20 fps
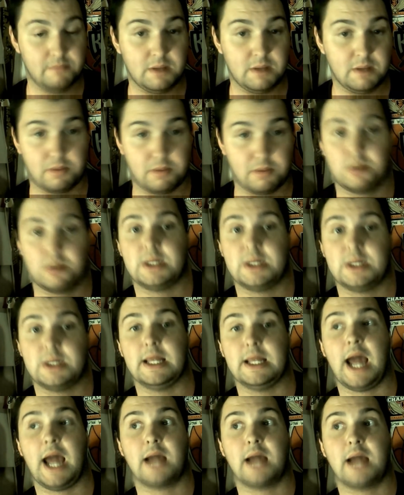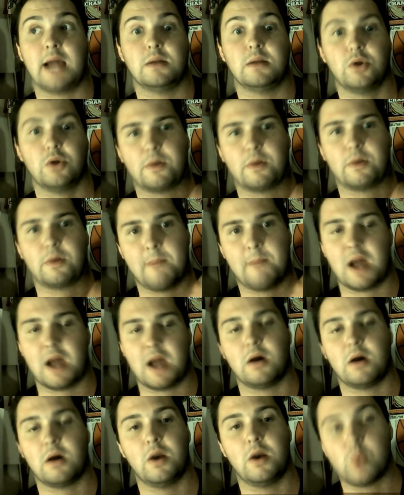me personally, I can look
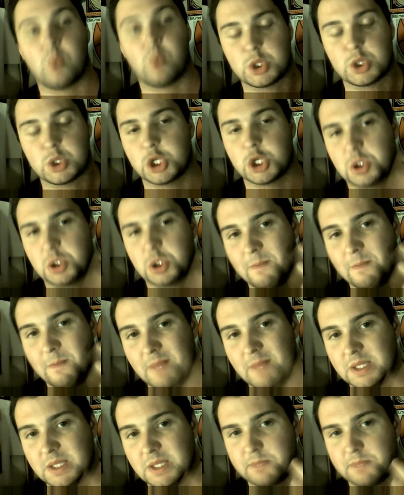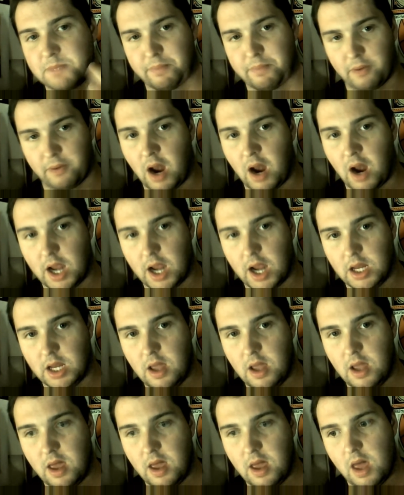back on it with such immense pride,
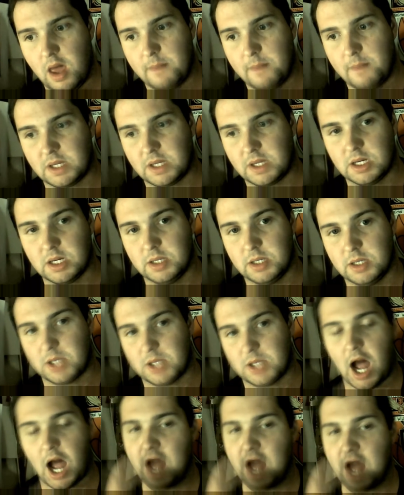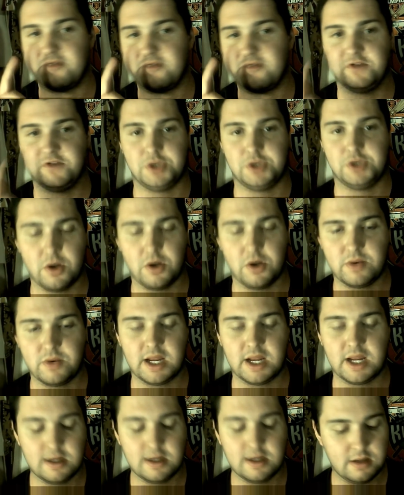because I have
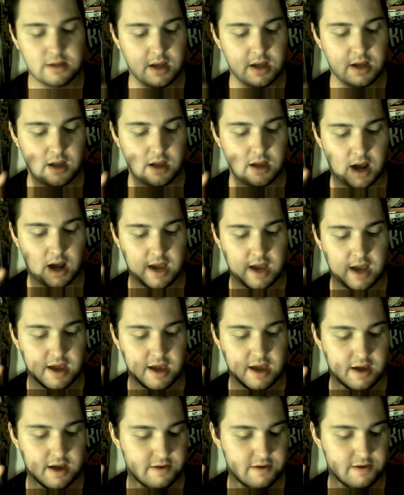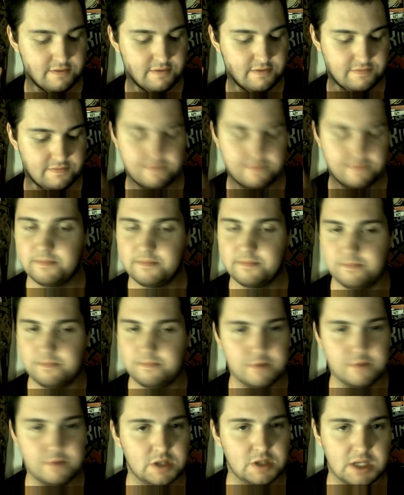donated, I have
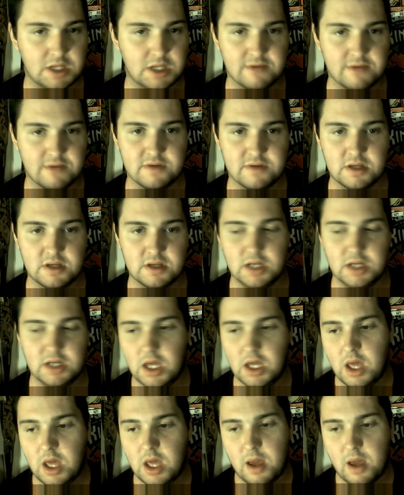given